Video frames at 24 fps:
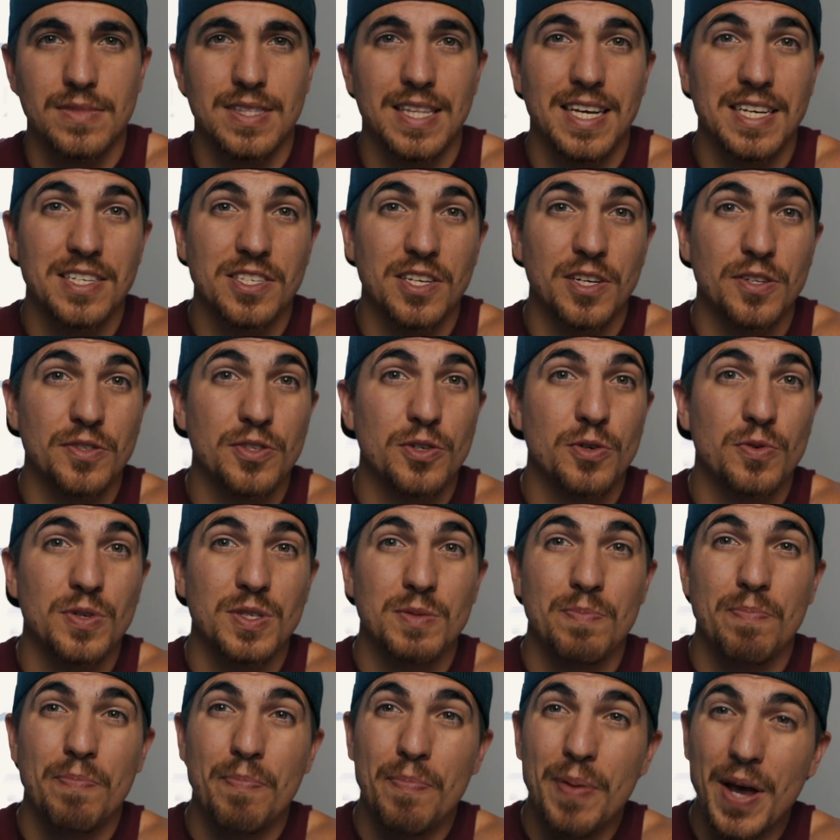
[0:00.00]
The SL2
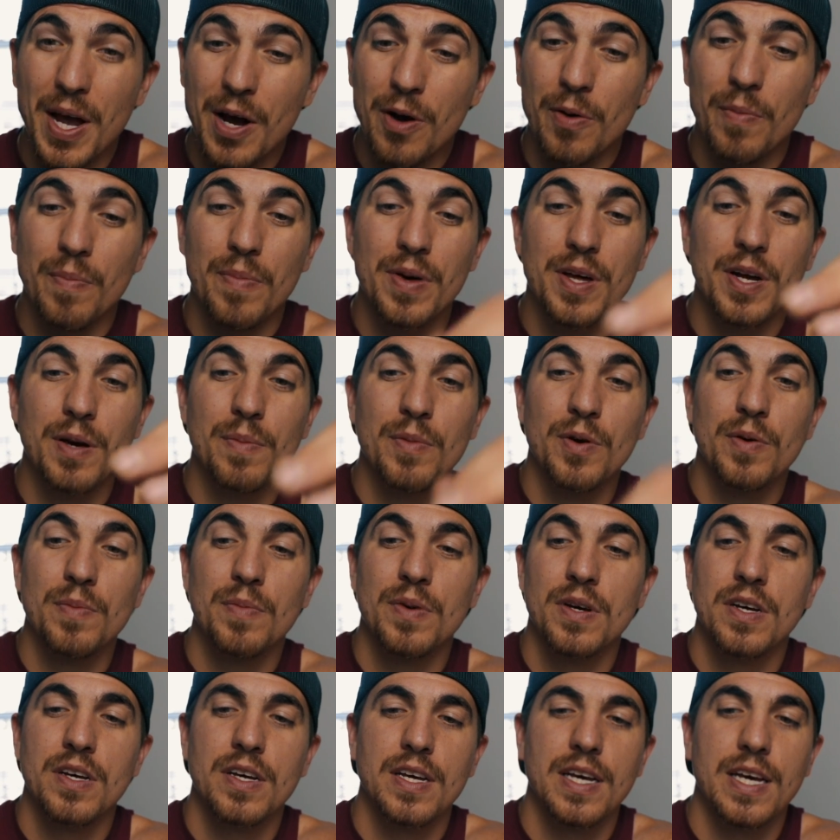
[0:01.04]
is bare
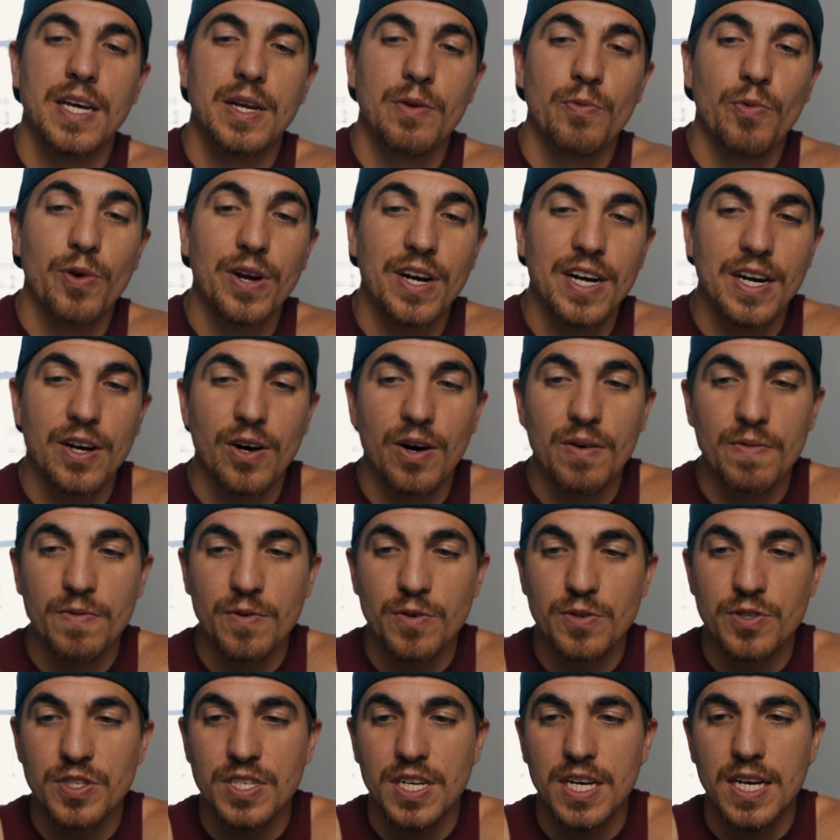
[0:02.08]
minimum in what it
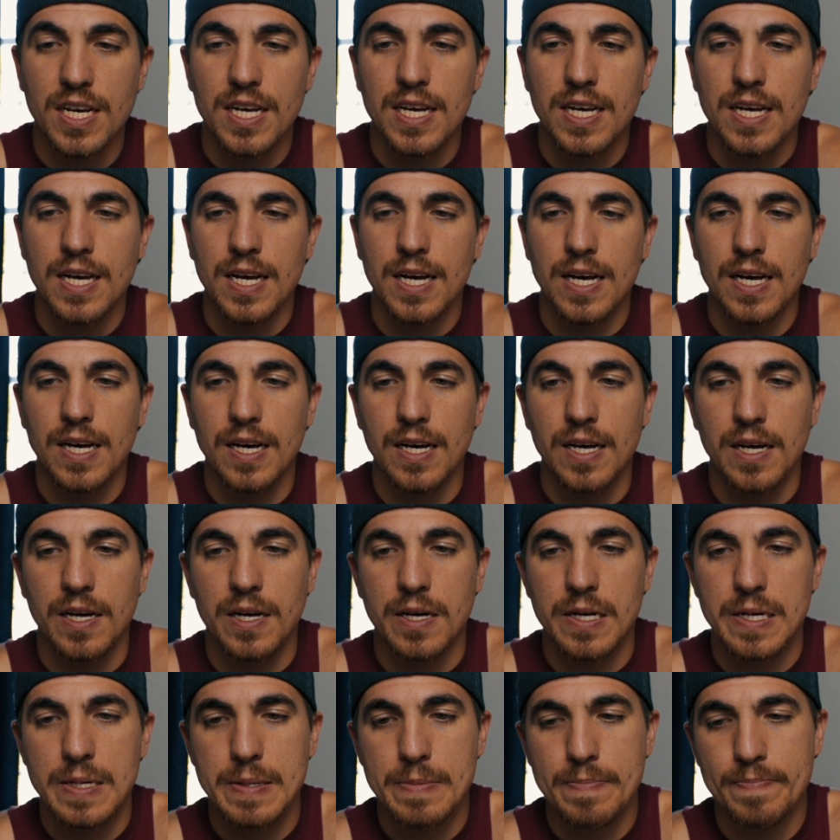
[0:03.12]
offers,
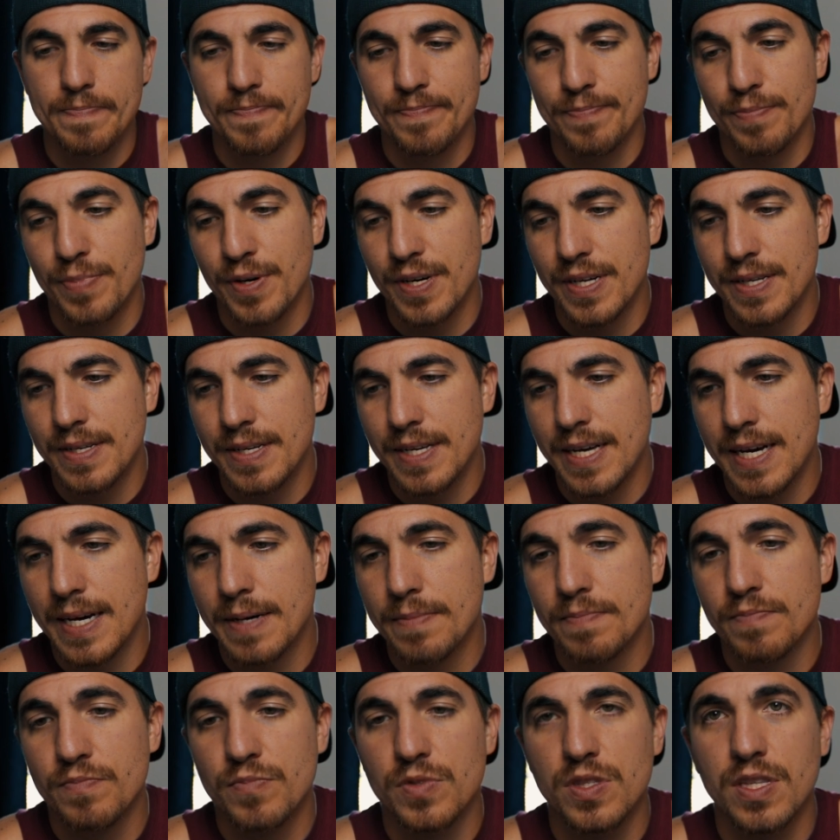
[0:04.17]
uh, but
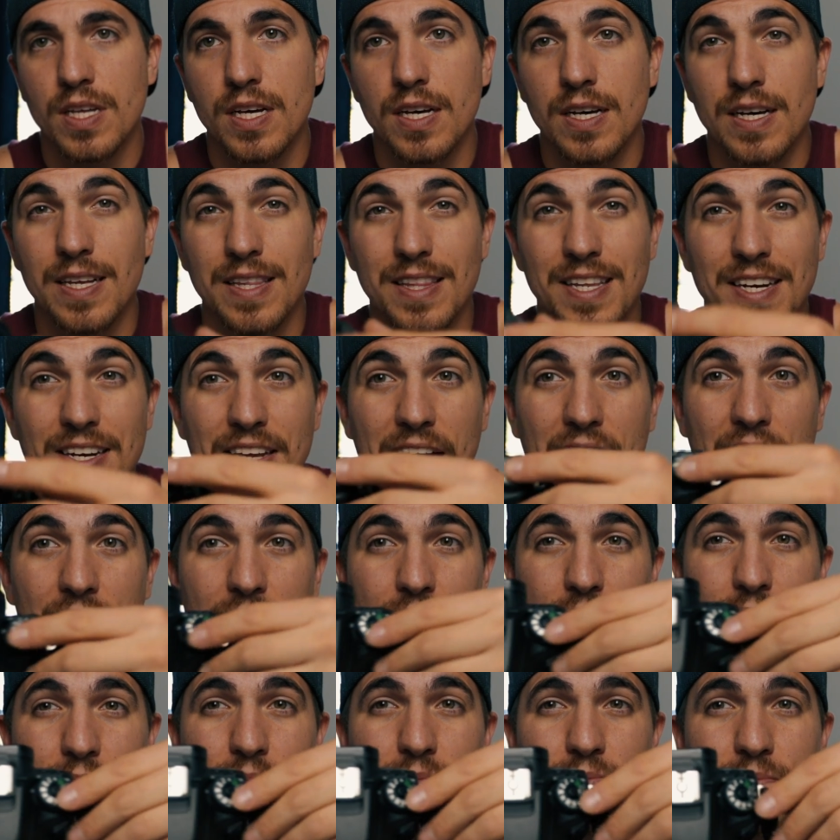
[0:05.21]
yeah, the, the
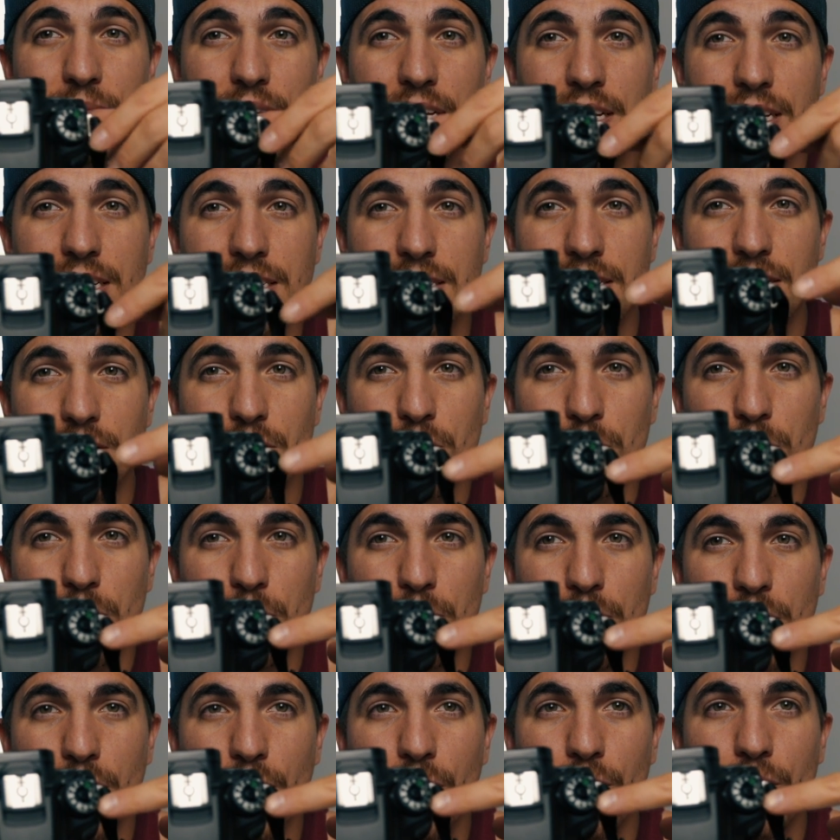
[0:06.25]
dial is a little
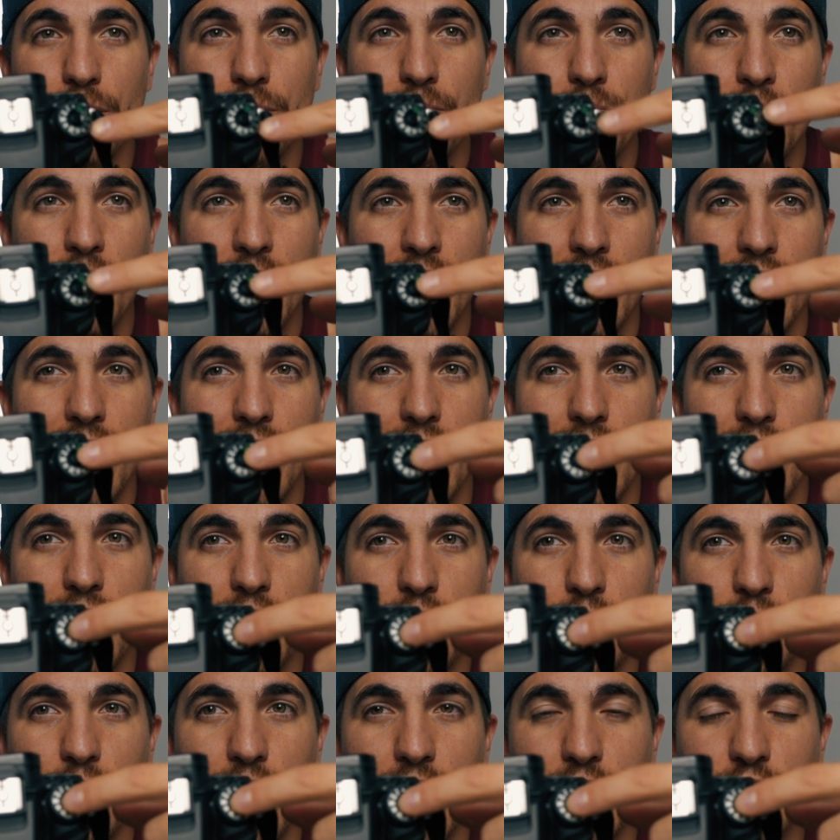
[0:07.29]
bit bigger
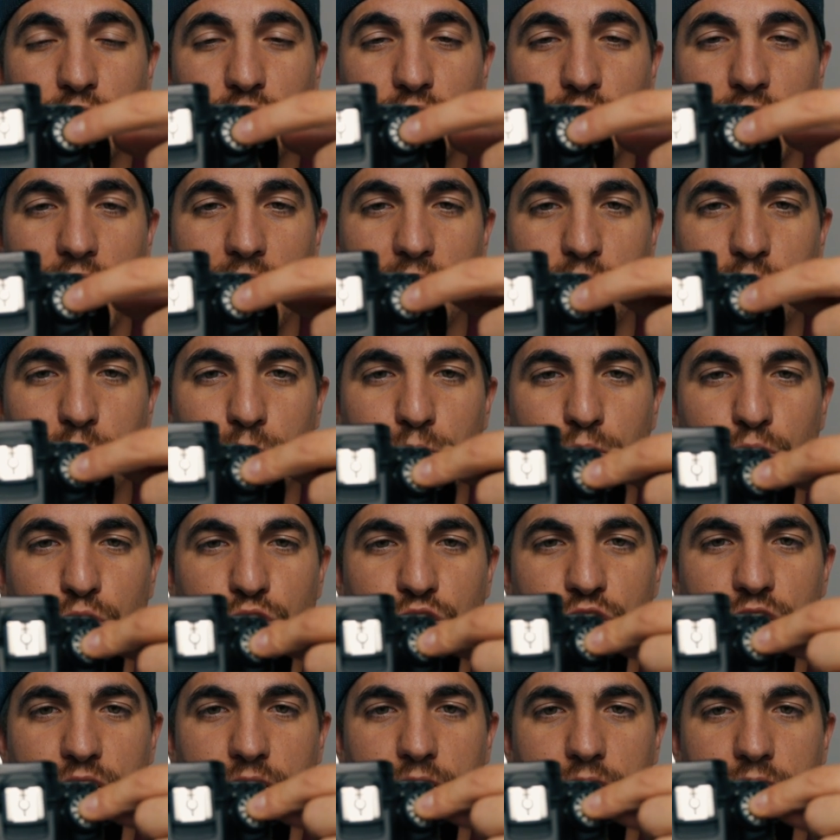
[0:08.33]
and you actually have to
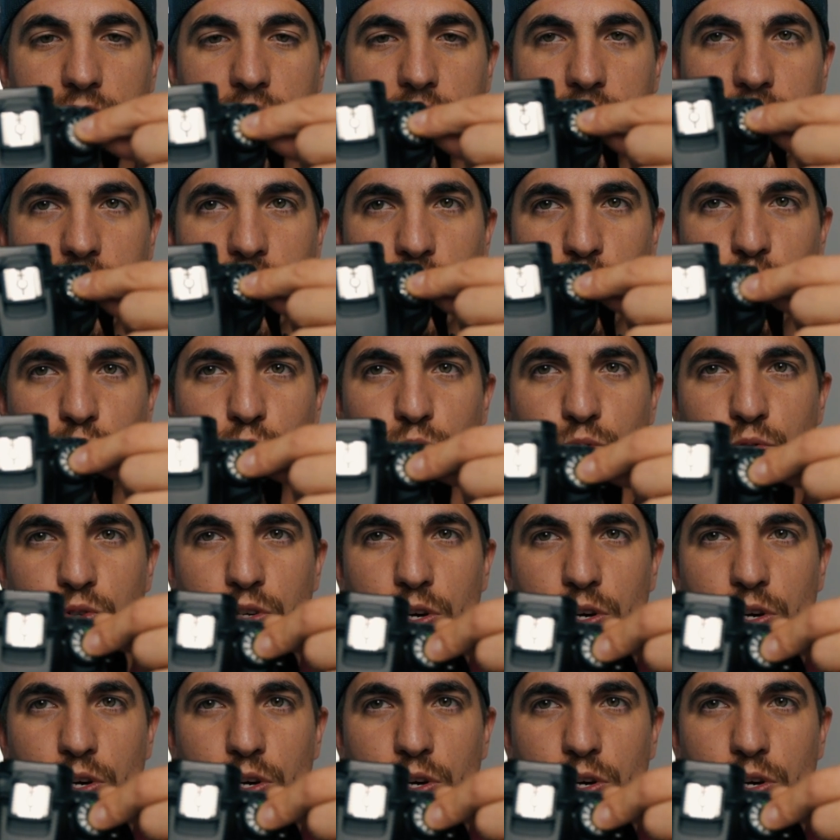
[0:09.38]
push in to